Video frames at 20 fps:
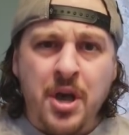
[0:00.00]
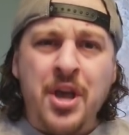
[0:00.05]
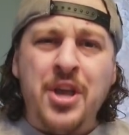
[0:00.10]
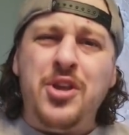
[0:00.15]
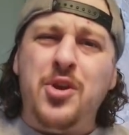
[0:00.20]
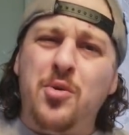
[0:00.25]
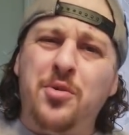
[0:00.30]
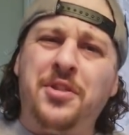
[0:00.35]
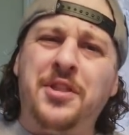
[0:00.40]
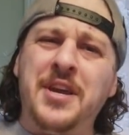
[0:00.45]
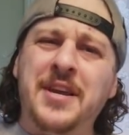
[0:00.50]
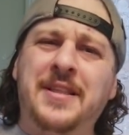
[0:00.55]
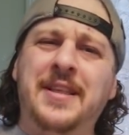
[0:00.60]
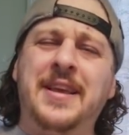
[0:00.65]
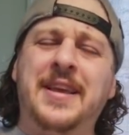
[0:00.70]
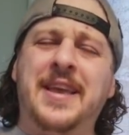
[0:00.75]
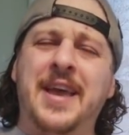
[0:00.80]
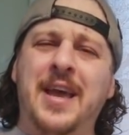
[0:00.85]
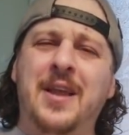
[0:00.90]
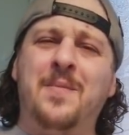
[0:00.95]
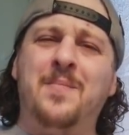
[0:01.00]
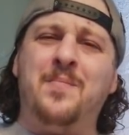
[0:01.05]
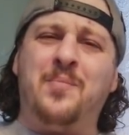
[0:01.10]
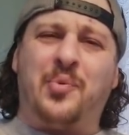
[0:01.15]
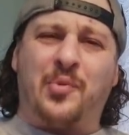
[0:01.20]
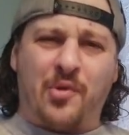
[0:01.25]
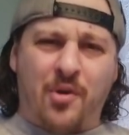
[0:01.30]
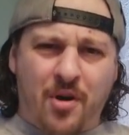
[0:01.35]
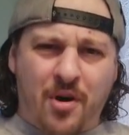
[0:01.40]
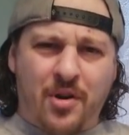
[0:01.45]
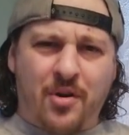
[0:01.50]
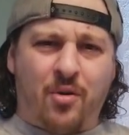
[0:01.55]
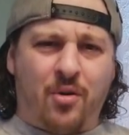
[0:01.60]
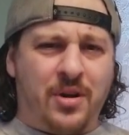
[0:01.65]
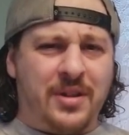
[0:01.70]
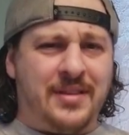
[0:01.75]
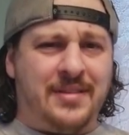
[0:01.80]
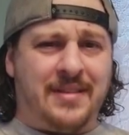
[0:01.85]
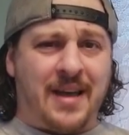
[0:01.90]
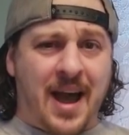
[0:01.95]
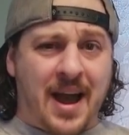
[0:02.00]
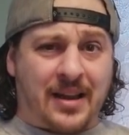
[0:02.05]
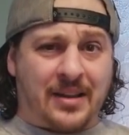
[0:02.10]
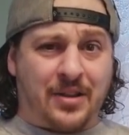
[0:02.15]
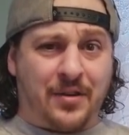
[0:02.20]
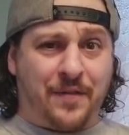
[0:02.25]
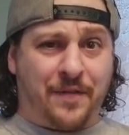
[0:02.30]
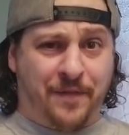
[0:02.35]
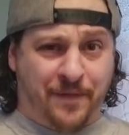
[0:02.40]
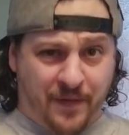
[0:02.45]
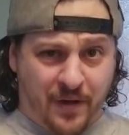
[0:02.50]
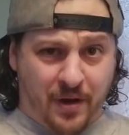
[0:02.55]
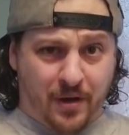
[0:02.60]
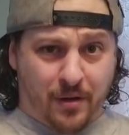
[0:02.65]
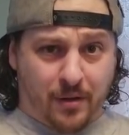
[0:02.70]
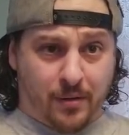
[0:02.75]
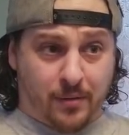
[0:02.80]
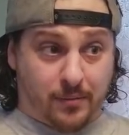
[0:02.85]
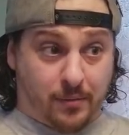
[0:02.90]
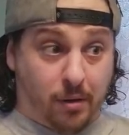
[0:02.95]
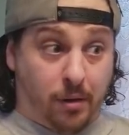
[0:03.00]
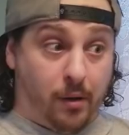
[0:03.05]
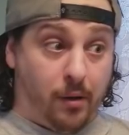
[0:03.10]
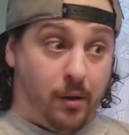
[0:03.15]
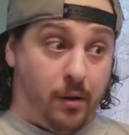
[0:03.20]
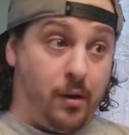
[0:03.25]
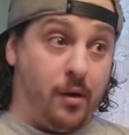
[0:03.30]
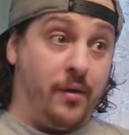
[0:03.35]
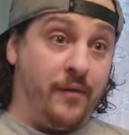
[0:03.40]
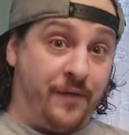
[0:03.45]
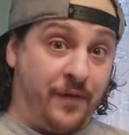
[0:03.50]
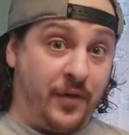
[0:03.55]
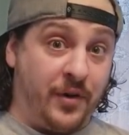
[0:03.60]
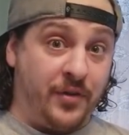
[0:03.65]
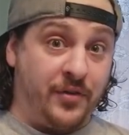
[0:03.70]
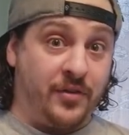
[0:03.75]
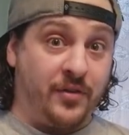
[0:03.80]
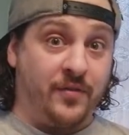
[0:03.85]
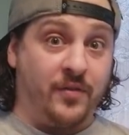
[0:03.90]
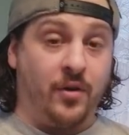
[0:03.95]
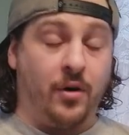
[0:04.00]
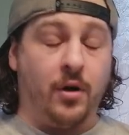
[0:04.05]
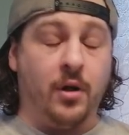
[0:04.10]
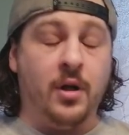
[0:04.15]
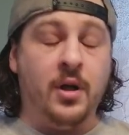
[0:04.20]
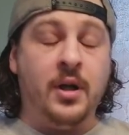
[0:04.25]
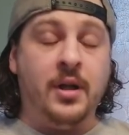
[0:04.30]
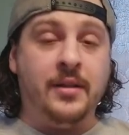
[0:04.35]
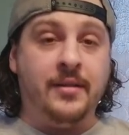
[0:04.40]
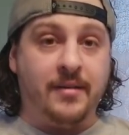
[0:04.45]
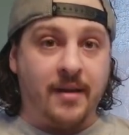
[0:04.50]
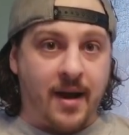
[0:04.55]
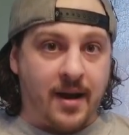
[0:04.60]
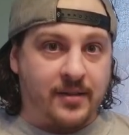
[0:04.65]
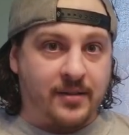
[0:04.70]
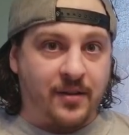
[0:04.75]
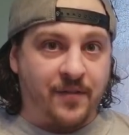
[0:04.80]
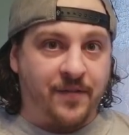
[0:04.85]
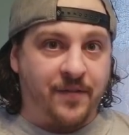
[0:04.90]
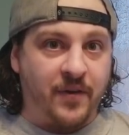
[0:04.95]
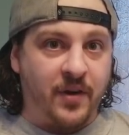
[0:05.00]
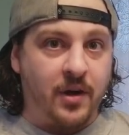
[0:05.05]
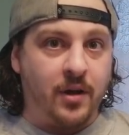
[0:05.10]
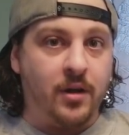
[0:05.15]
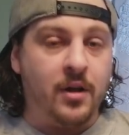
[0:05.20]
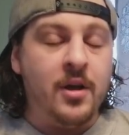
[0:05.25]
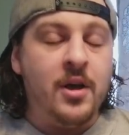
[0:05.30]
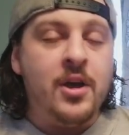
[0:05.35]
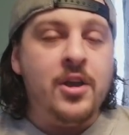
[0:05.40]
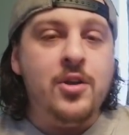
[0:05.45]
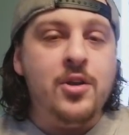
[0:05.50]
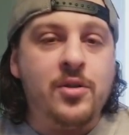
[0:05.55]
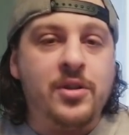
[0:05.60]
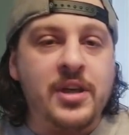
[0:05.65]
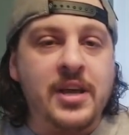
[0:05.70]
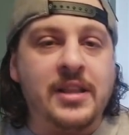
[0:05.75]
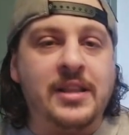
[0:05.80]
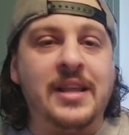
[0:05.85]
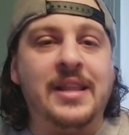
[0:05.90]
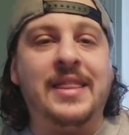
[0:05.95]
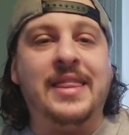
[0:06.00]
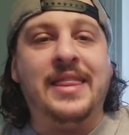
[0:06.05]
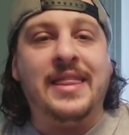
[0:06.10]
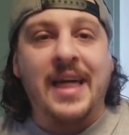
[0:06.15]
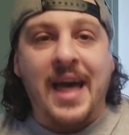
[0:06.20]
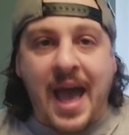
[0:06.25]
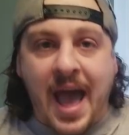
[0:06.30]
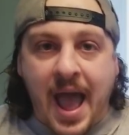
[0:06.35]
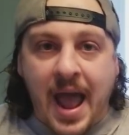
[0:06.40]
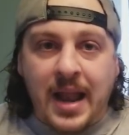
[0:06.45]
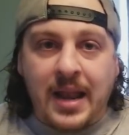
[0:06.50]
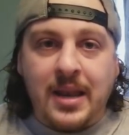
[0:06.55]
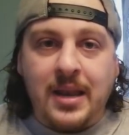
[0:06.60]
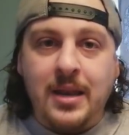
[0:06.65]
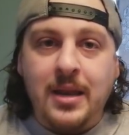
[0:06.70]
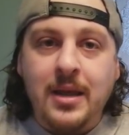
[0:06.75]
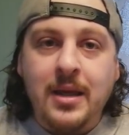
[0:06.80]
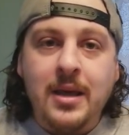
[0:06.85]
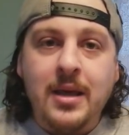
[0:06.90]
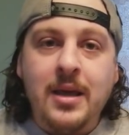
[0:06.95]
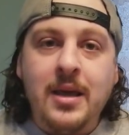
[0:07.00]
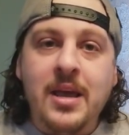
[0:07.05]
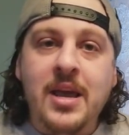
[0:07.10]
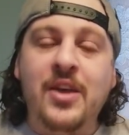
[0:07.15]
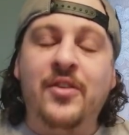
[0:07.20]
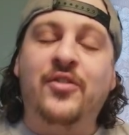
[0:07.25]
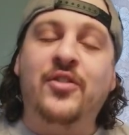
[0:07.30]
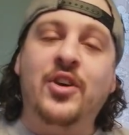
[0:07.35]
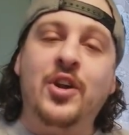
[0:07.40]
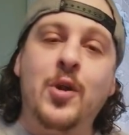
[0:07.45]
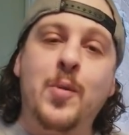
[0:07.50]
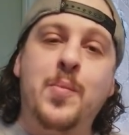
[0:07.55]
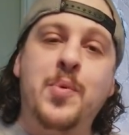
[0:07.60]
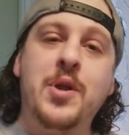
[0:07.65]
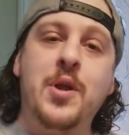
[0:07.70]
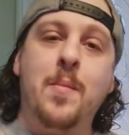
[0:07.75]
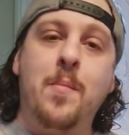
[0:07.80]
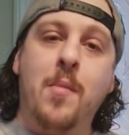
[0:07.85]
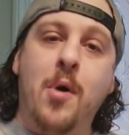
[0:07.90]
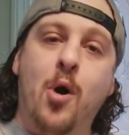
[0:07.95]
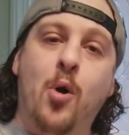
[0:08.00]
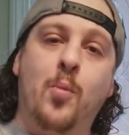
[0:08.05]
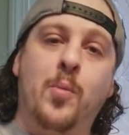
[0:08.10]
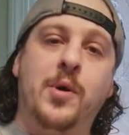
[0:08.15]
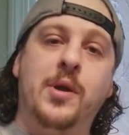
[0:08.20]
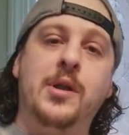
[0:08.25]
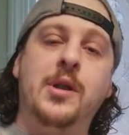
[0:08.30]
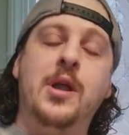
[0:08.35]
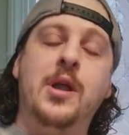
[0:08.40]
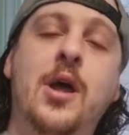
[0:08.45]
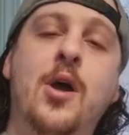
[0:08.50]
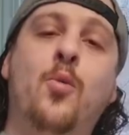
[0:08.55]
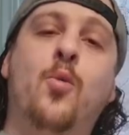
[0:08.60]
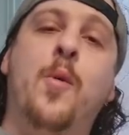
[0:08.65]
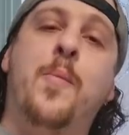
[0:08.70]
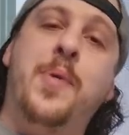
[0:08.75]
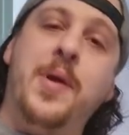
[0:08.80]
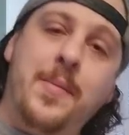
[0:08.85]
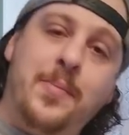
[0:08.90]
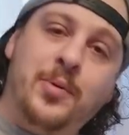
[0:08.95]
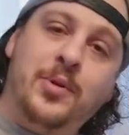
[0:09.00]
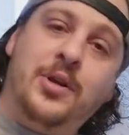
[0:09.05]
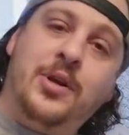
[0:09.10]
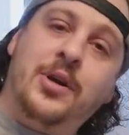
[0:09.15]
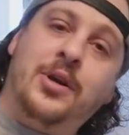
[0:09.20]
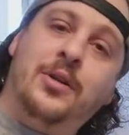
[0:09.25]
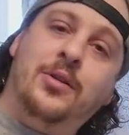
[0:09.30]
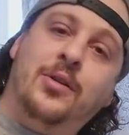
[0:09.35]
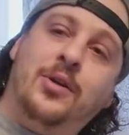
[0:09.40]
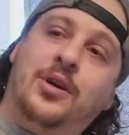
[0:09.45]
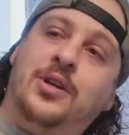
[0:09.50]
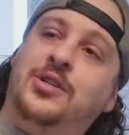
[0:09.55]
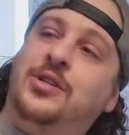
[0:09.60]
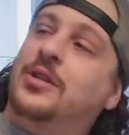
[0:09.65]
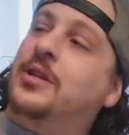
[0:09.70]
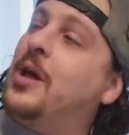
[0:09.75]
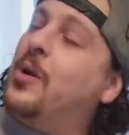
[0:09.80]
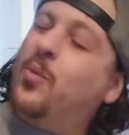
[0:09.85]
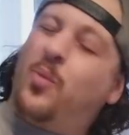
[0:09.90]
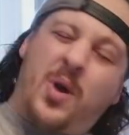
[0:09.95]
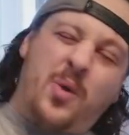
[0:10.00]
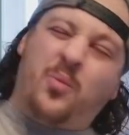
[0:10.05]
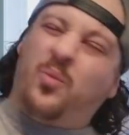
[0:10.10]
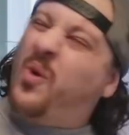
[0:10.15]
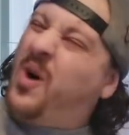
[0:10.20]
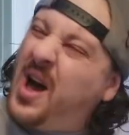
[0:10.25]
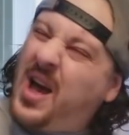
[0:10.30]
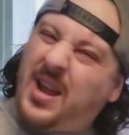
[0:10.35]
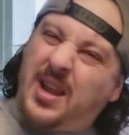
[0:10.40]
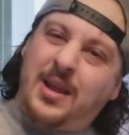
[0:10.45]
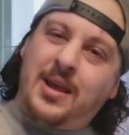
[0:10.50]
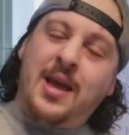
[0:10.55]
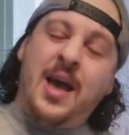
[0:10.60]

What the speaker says: You think that getting brought on Dr. Phil, first of all, Dr. Phil, you think that is going to be a moment where people are going to look at you like, wait, what?